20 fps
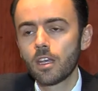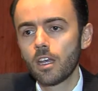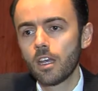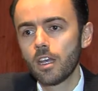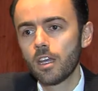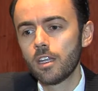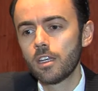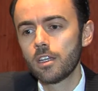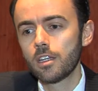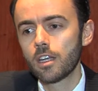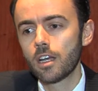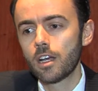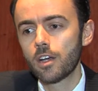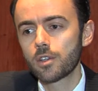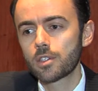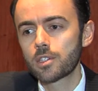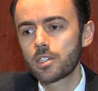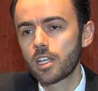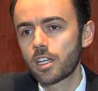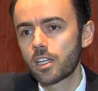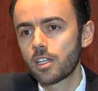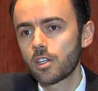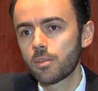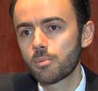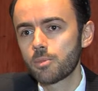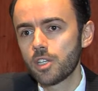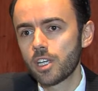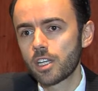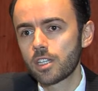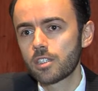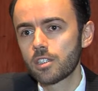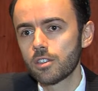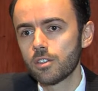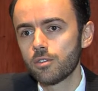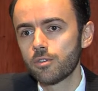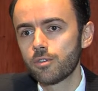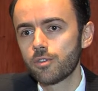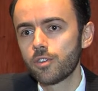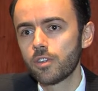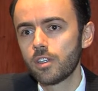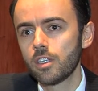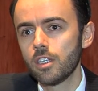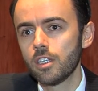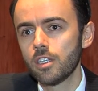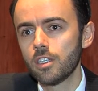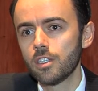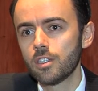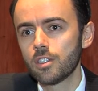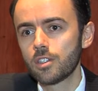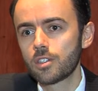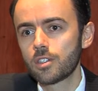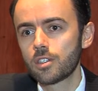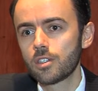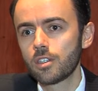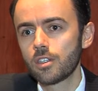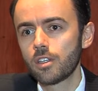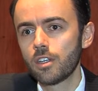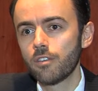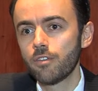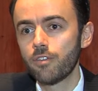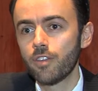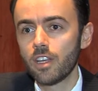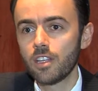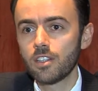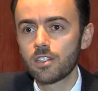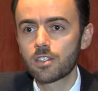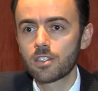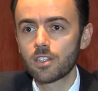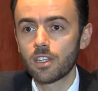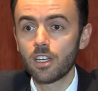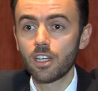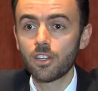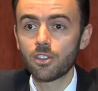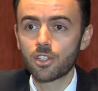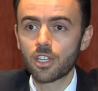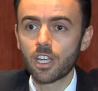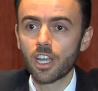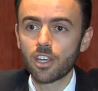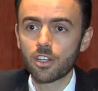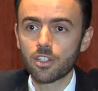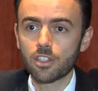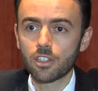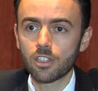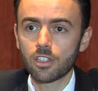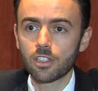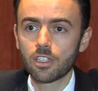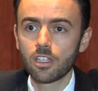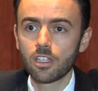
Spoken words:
And our second objective is events and education.